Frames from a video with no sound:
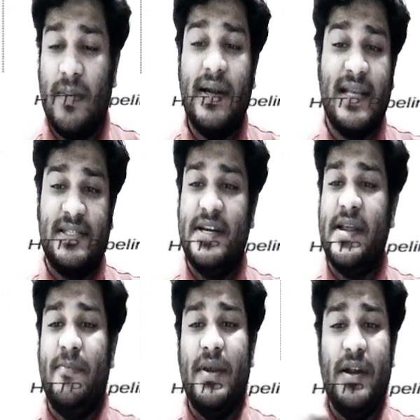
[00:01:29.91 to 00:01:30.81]
But
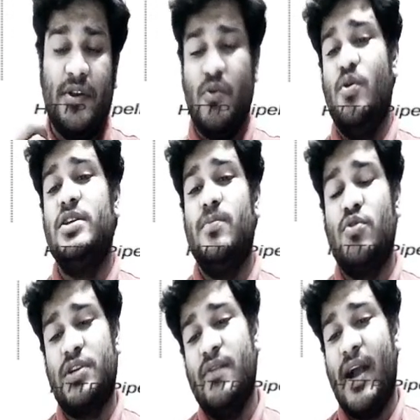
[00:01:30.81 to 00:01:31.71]
HTTP 2 is
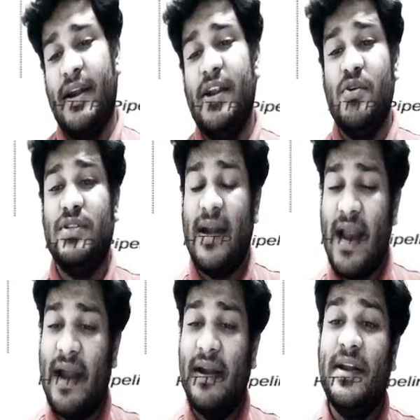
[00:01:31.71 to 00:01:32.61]
mostly widely used, and
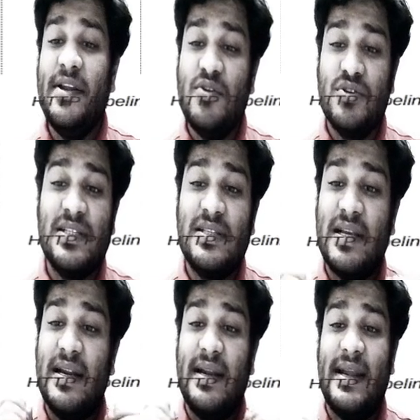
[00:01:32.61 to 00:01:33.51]
it
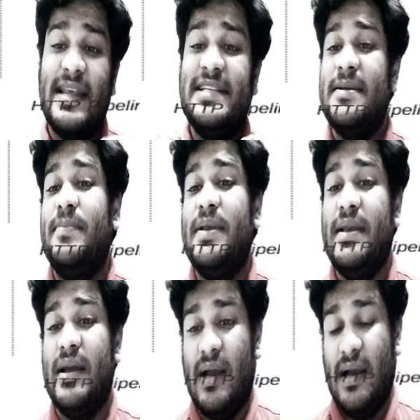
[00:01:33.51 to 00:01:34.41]
uses
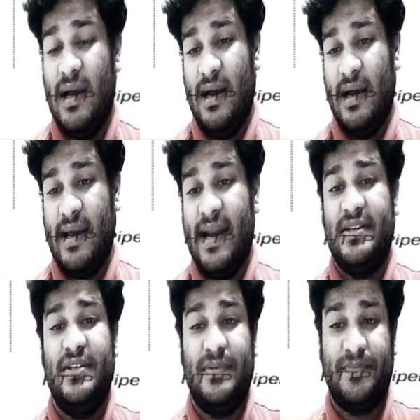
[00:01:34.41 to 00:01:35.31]
TCP
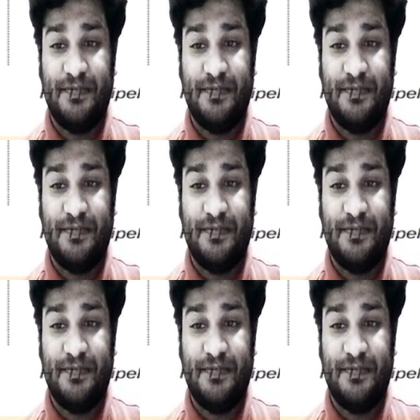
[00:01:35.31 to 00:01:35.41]
connections.